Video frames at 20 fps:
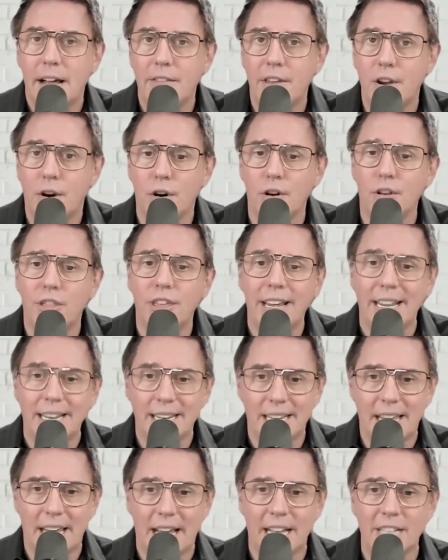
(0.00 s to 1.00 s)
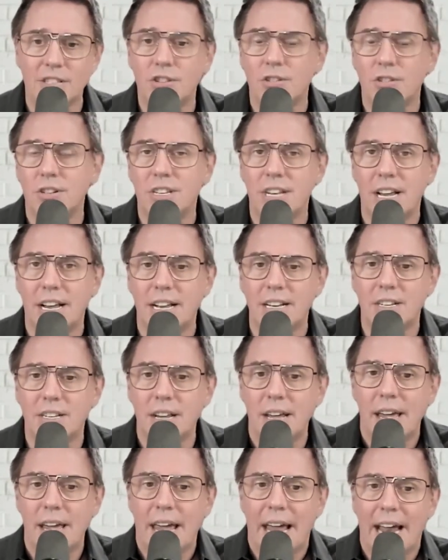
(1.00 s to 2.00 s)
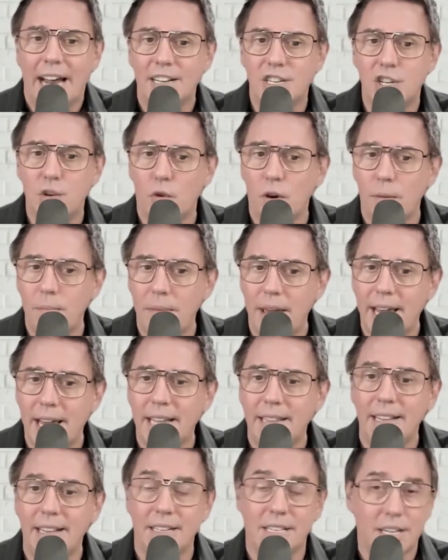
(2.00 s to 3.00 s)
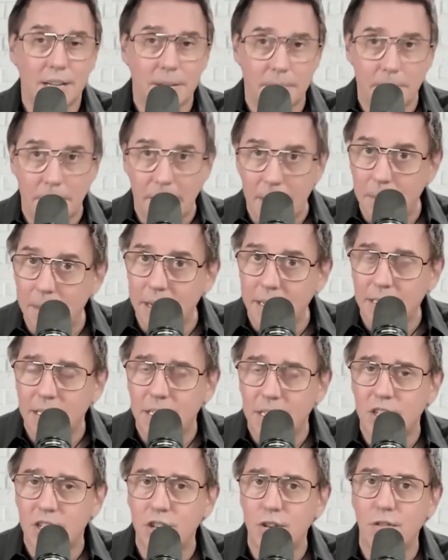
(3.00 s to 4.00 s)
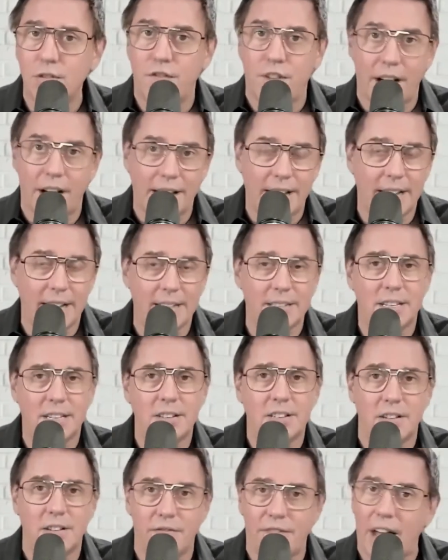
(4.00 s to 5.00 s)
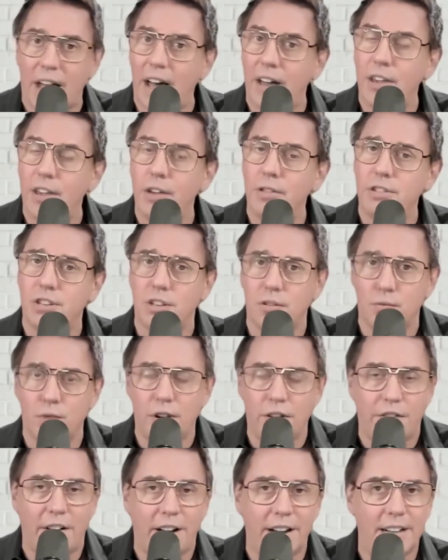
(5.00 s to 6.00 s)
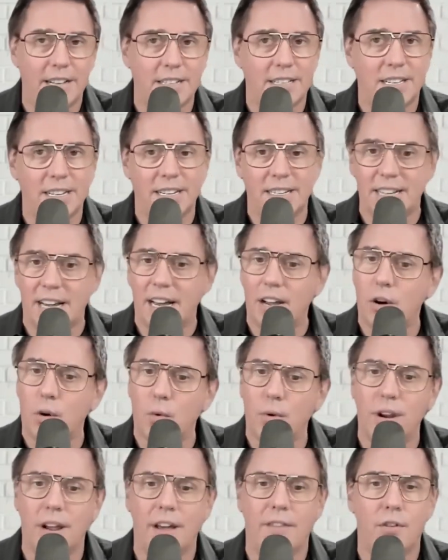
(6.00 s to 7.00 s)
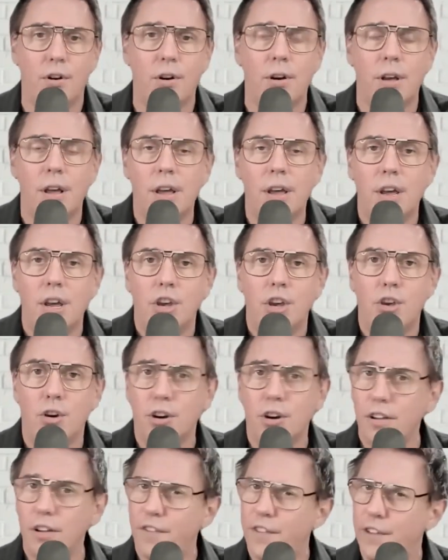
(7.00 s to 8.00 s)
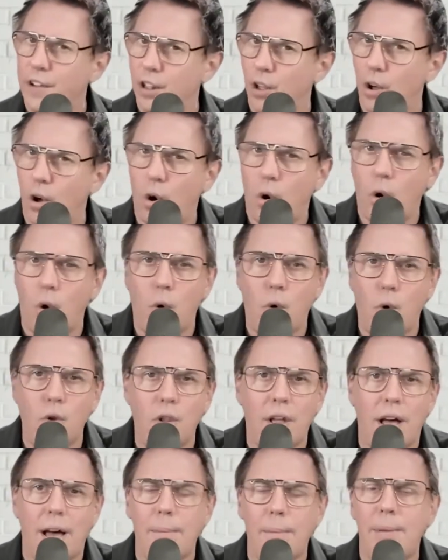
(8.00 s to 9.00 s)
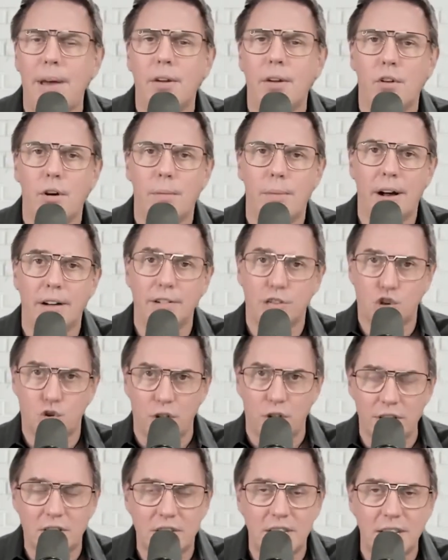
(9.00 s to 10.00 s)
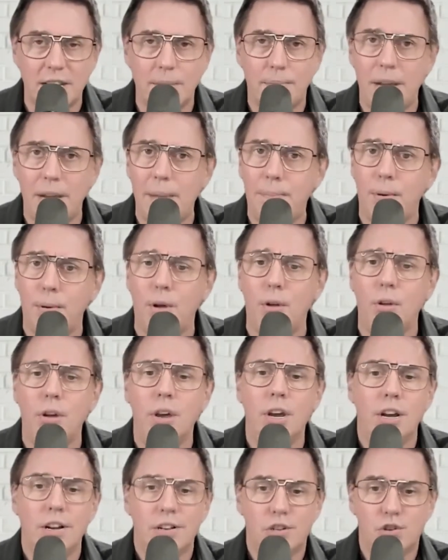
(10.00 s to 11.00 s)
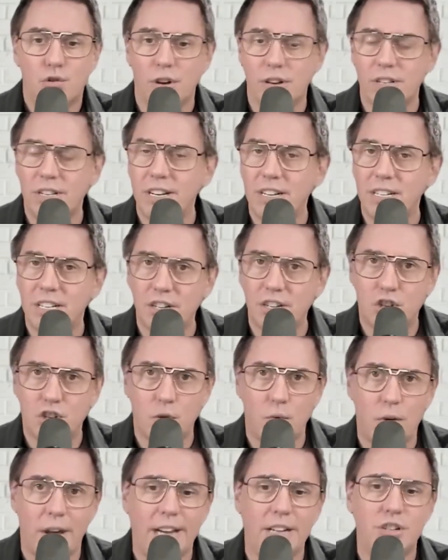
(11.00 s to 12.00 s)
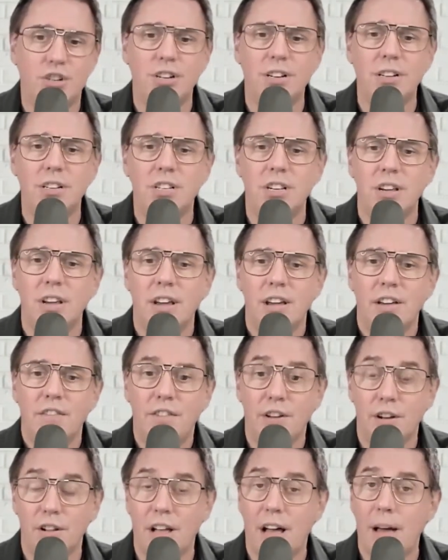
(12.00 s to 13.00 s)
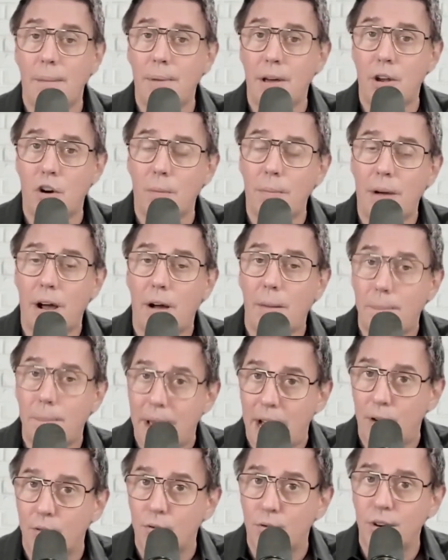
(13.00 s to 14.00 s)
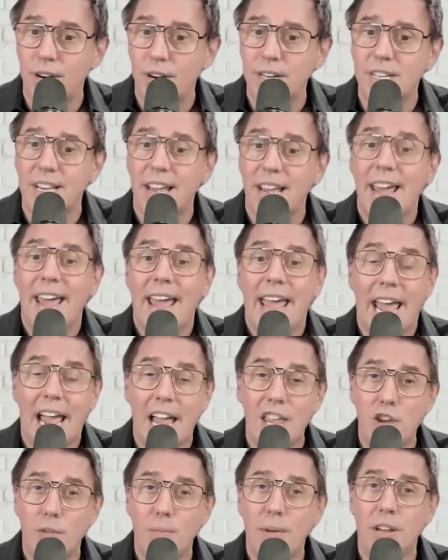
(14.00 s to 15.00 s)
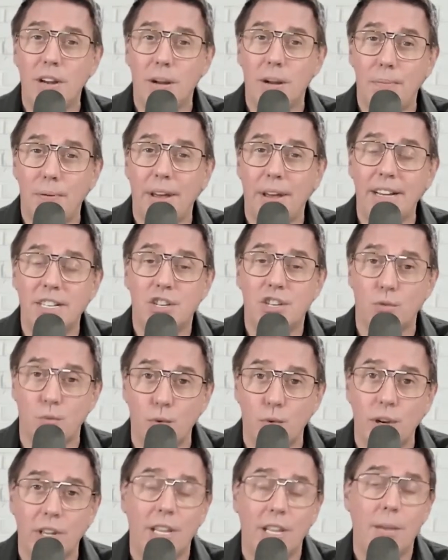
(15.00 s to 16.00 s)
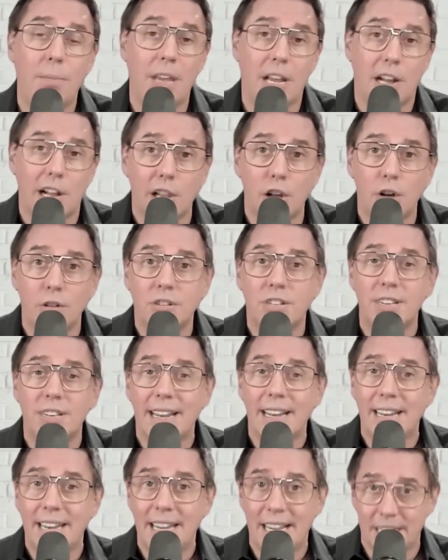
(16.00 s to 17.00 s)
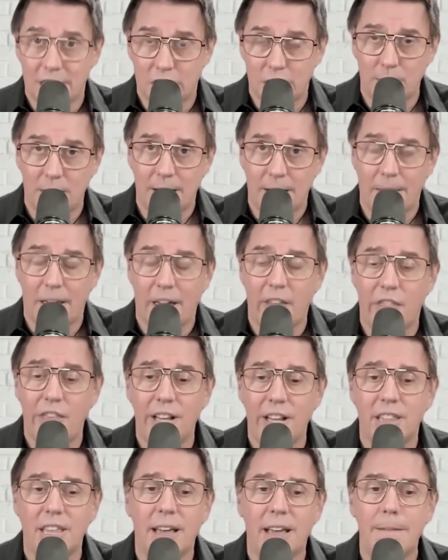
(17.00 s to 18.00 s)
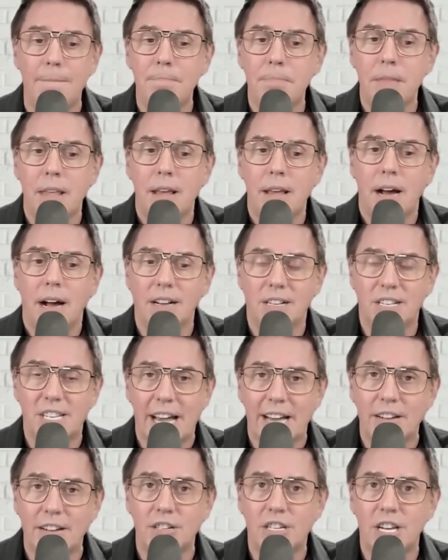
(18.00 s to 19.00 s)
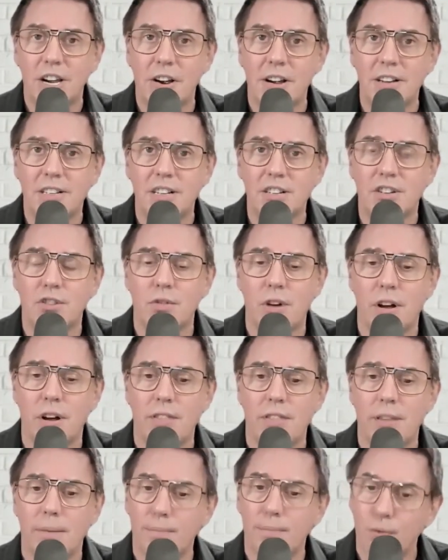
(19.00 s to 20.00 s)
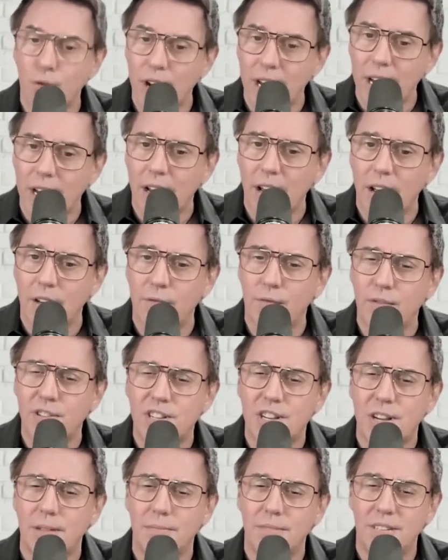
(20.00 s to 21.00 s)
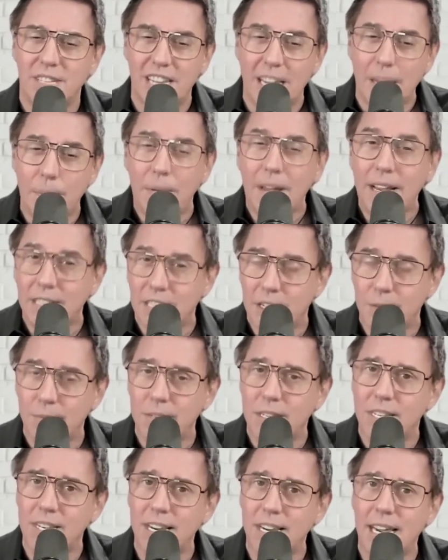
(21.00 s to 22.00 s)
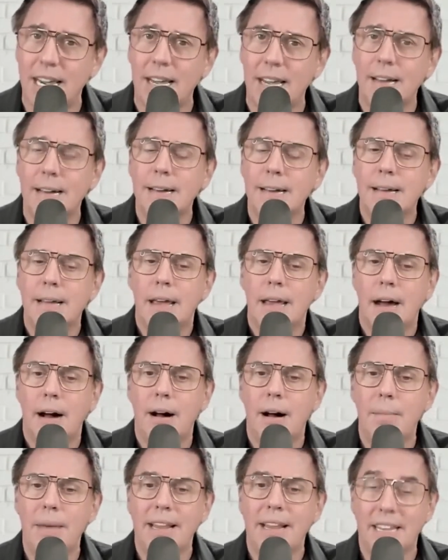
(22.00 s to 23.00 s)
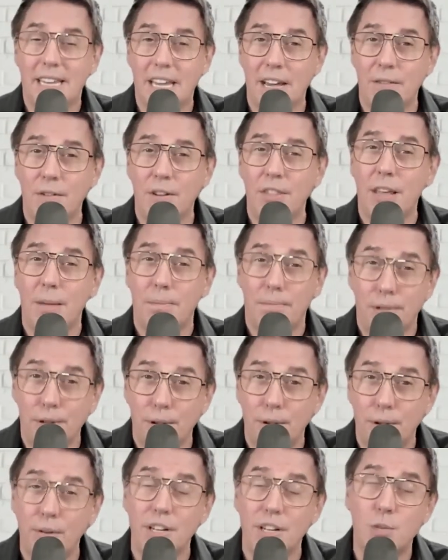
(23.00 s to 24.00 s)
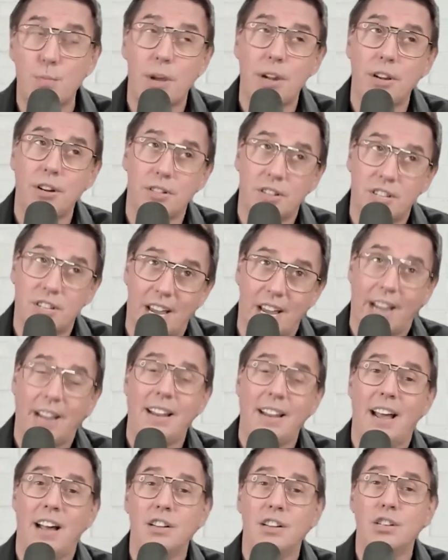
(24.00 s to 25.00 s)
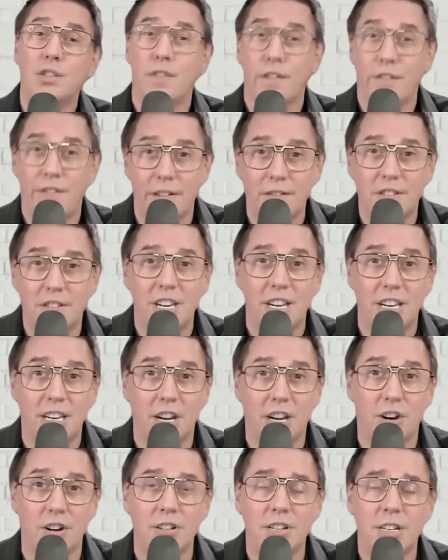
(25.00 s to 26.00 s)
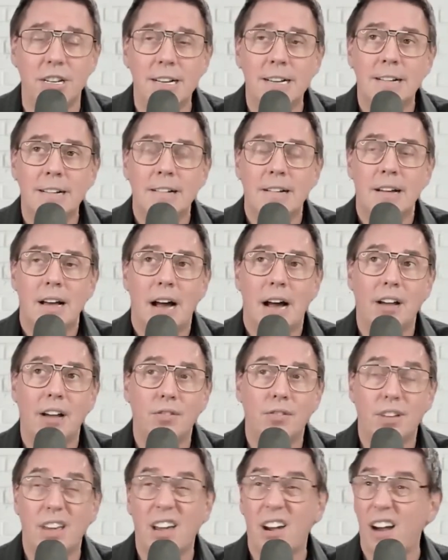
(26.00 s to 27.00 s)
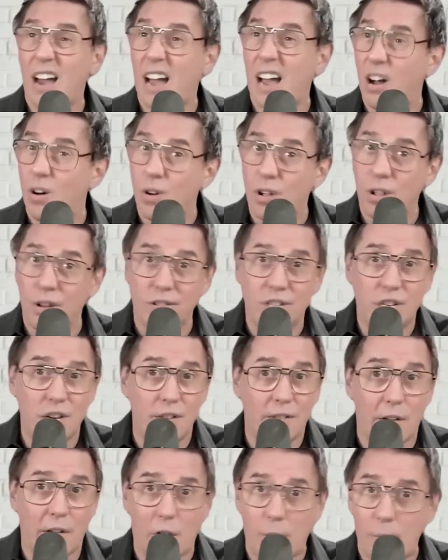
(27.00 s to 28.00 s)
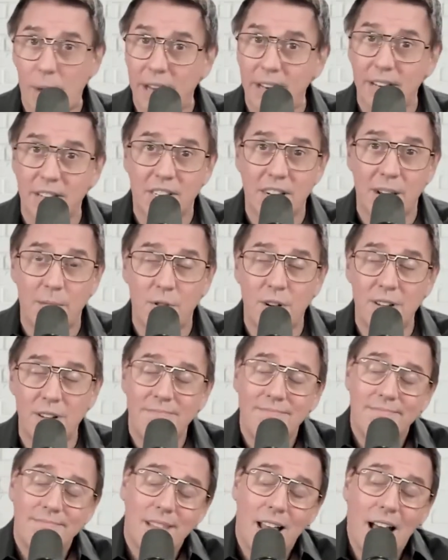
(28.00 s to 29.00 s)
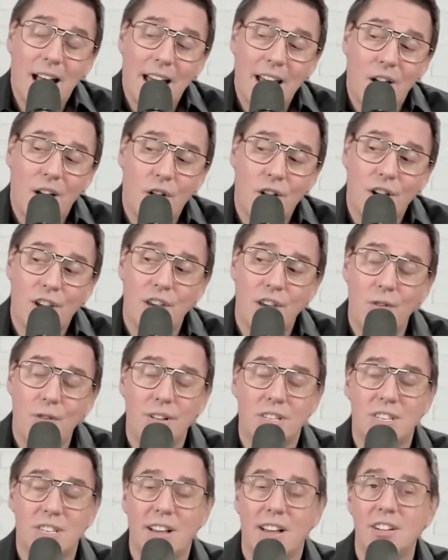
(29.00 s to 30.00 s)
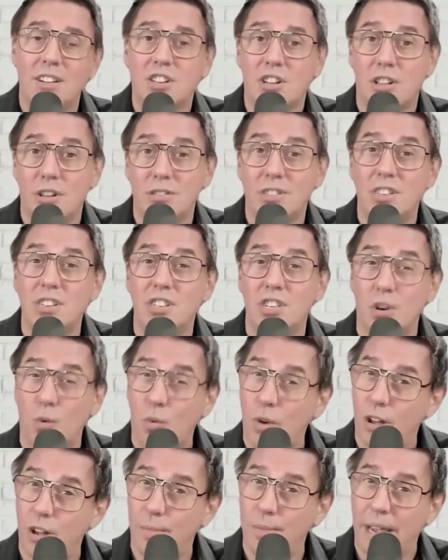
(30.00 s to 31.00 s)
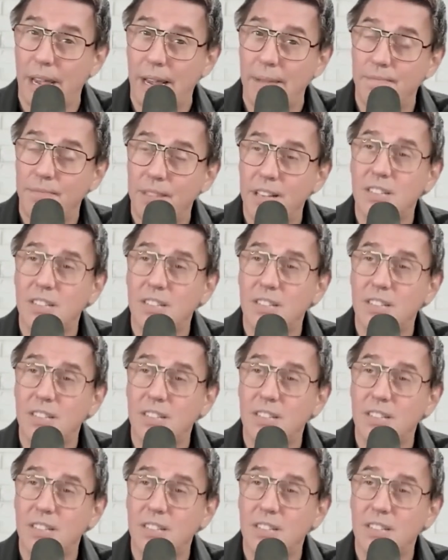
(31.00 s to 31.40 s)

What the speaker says: Now, the Earth in Cancer says, as you are making these commitments to finances and values and refinancing debt or whatever, you're going to feel a whole lot better about trusting people, trusting situations, feel a lot better about boundaries, and you'll be in a place to really be close and intimate. I think that Sagittarius are on the brink of some deep intimacy. And given that Pluto has been in your second house for 15 years, I don't care how close you've ever been to someone, I argue it's not as close as you will be.